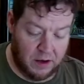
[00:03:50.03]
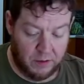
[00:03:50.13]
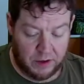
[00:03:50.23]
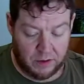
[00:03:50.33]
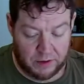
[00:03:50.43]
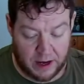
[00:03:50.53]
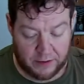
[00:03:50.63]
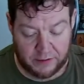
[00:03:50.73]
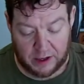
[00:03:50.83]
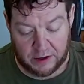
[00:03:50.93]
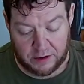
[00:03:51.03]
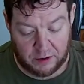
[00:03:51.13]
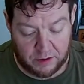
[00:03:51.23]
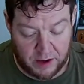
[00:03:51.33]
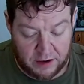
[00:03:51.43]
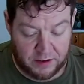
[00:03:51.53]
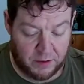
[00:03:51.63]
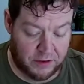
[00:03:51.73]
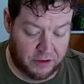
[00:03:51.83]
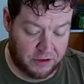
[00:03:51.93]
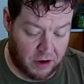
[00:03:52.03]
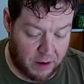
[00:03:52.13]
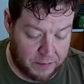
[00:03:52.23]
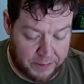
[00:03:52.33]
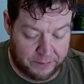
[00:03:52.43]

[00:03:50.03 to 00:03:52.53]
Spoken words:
we don't have to get too crazy with the chop.